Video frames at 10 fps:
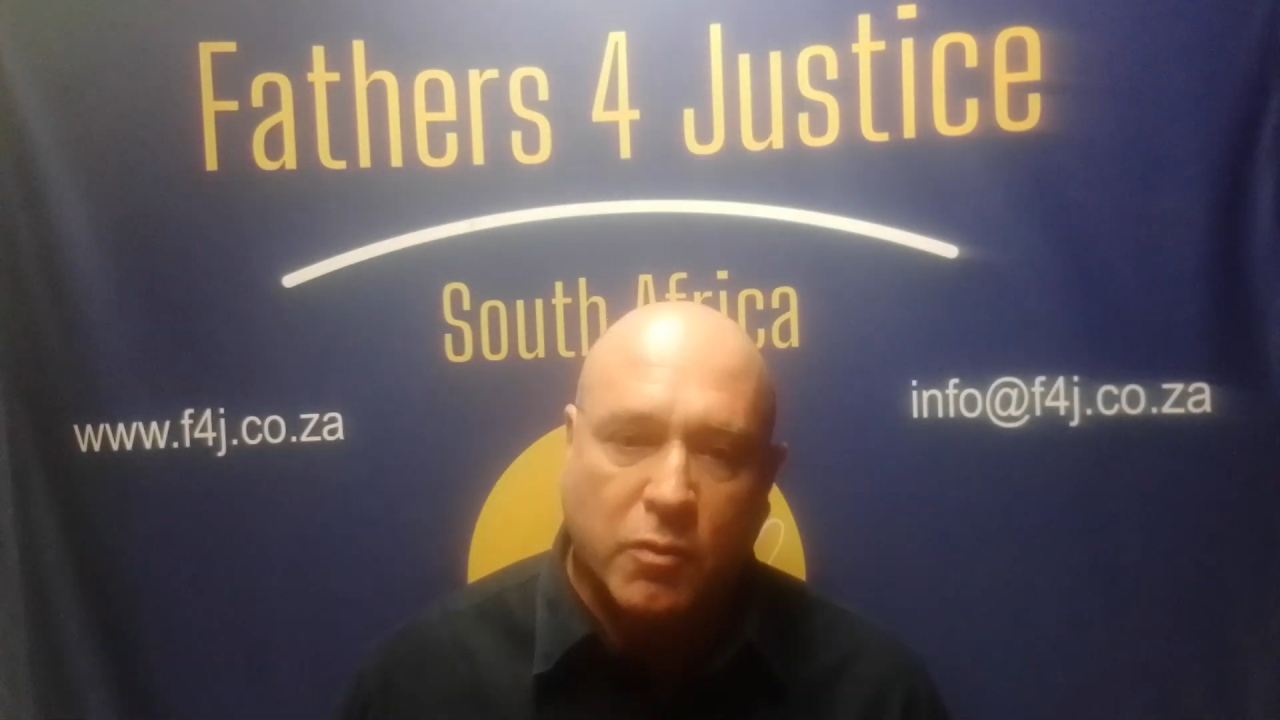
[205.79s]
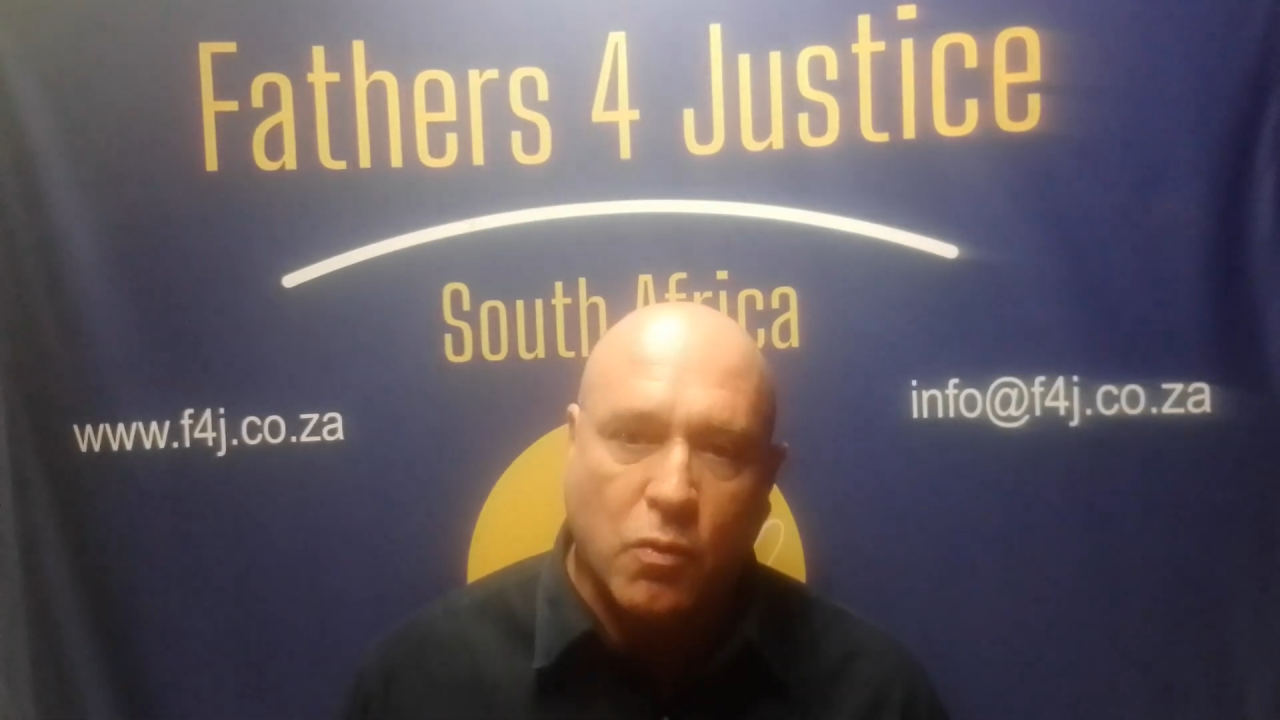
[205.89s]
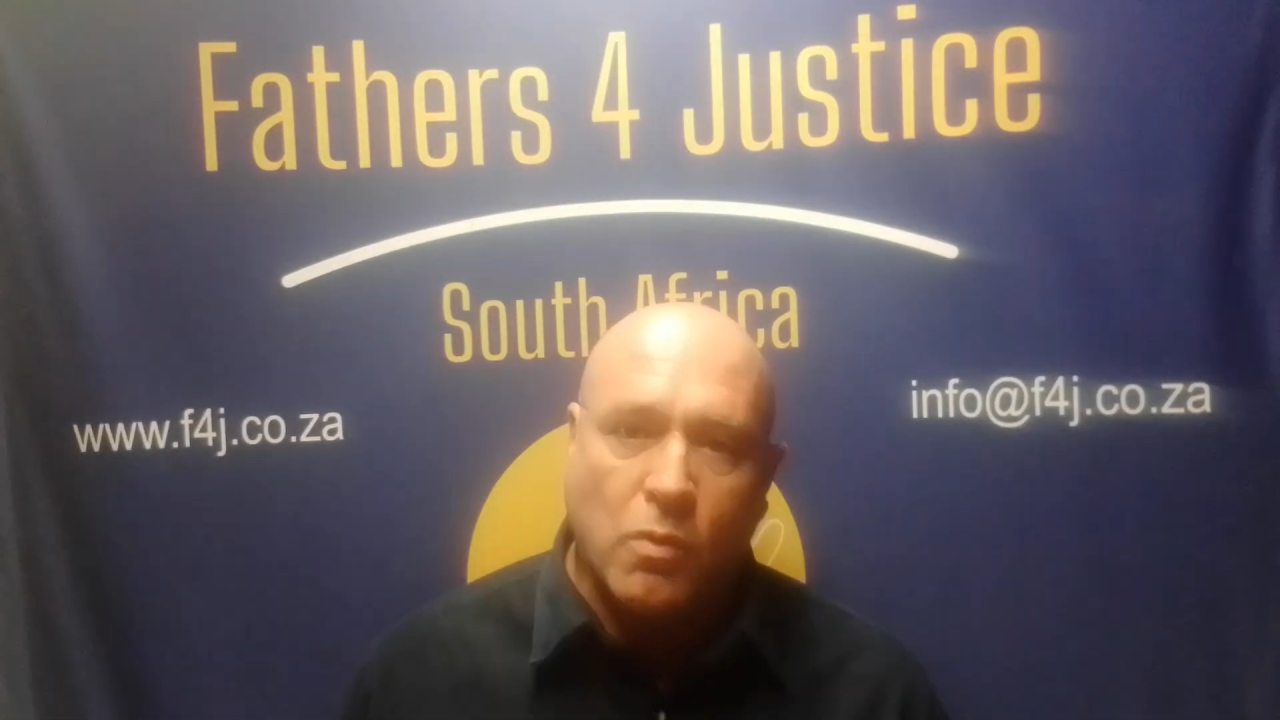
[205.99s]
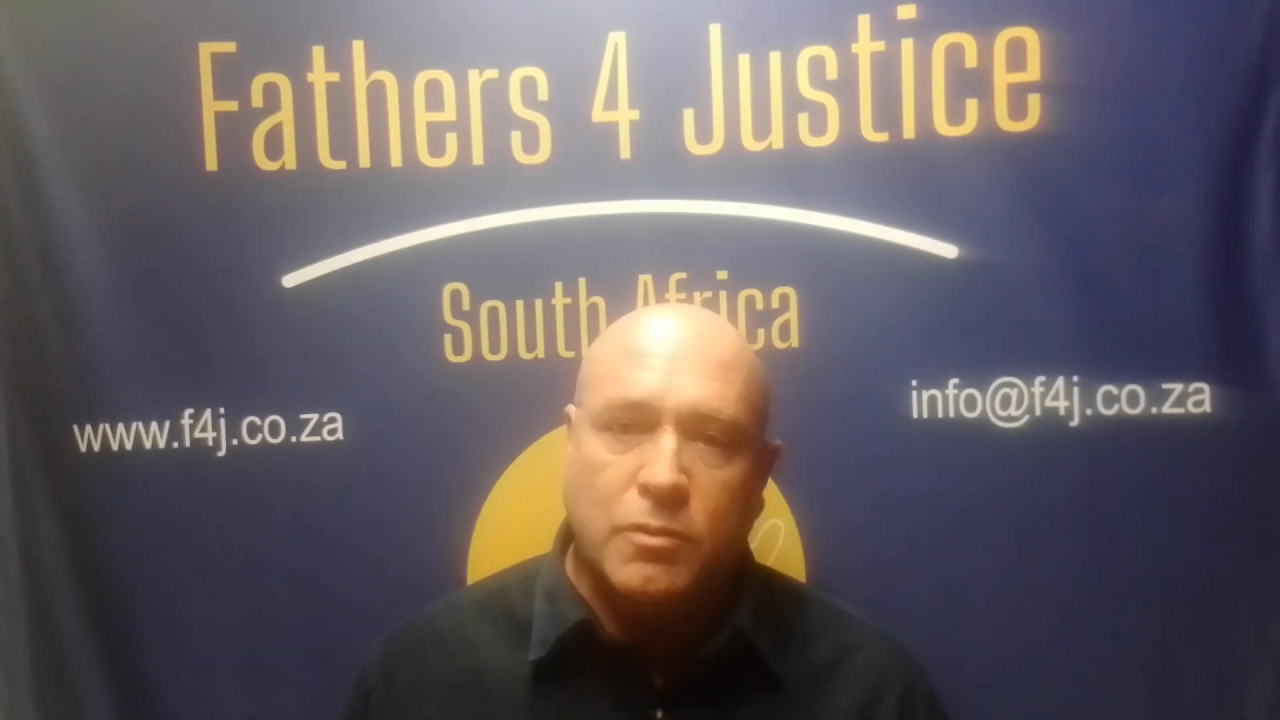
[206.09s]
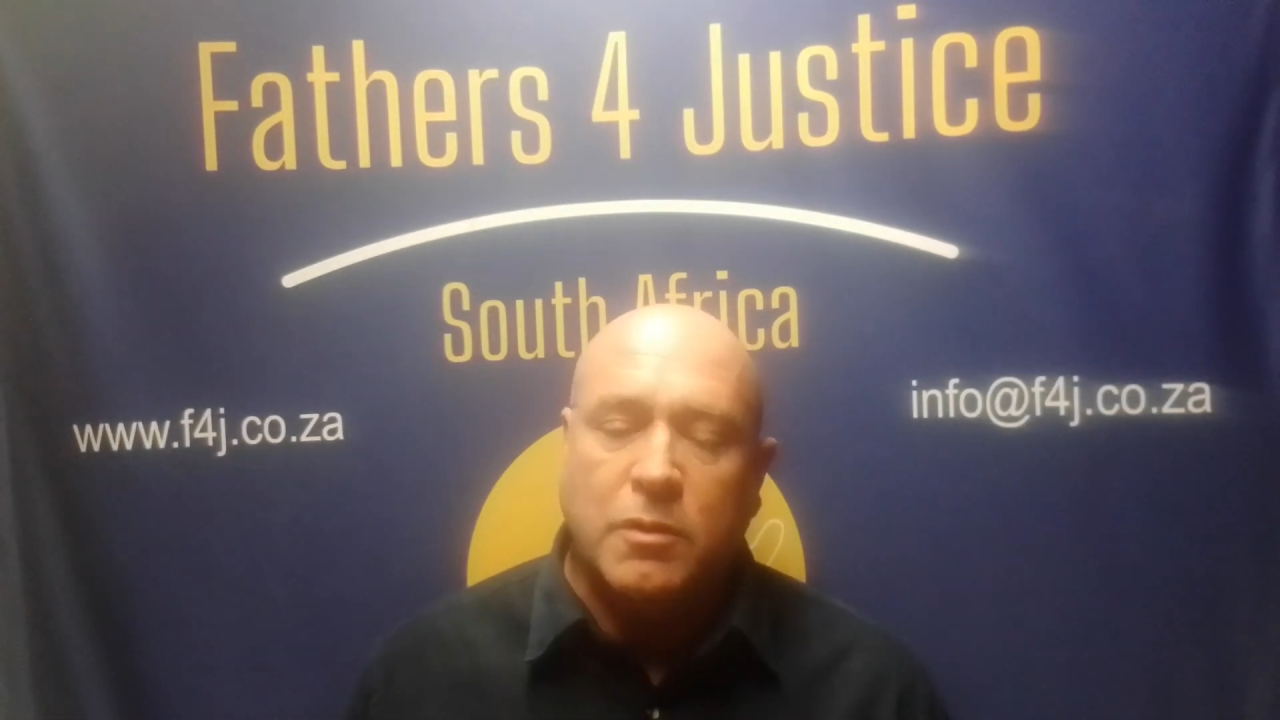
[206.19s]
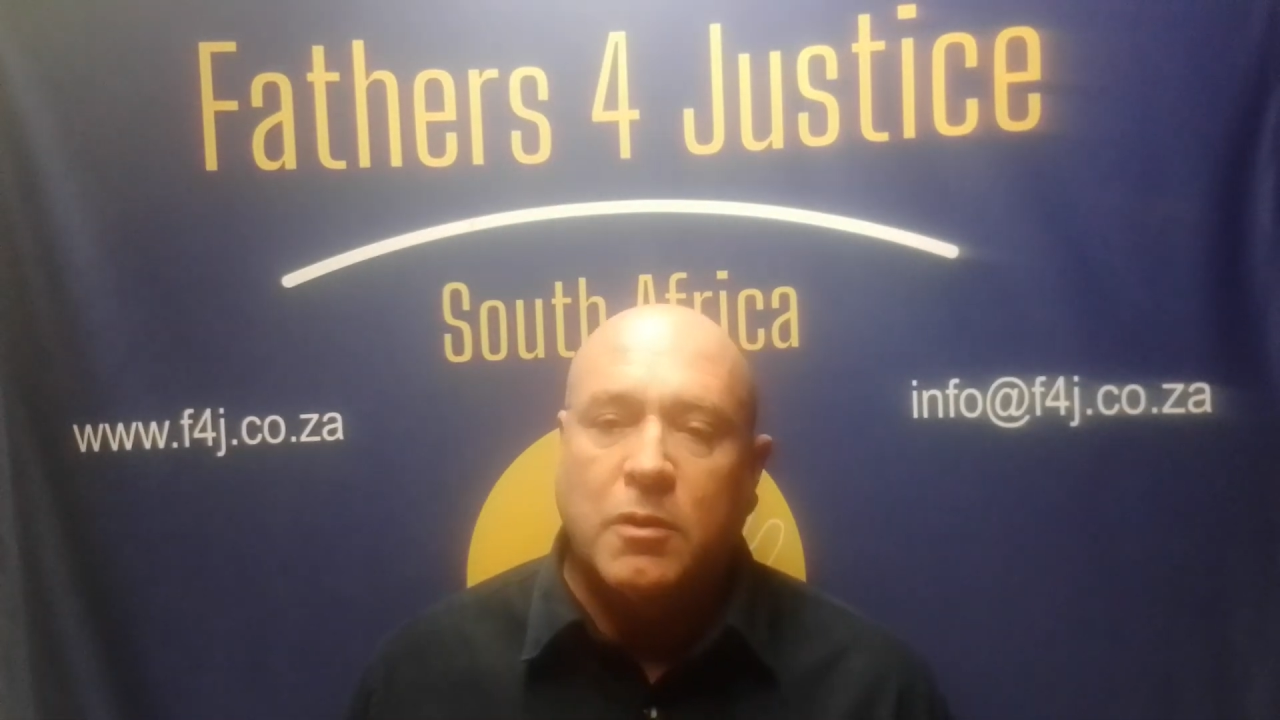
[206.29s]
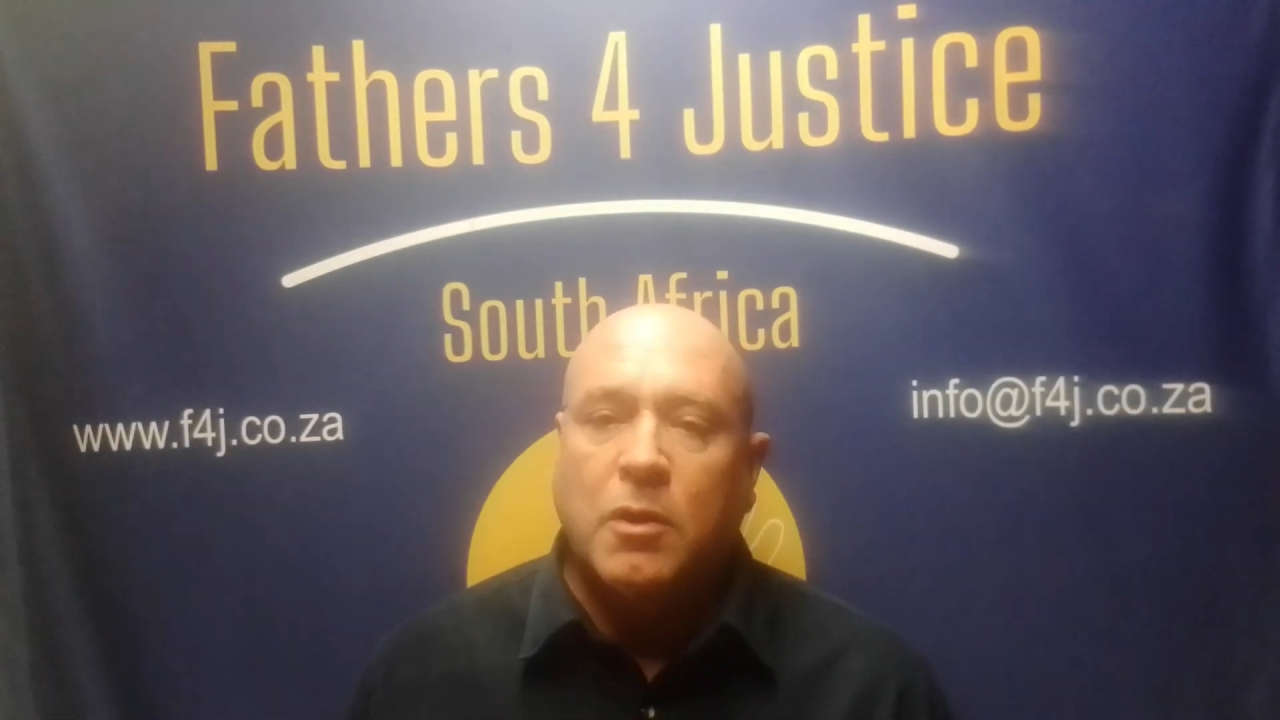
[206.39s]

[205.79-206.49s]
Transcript: court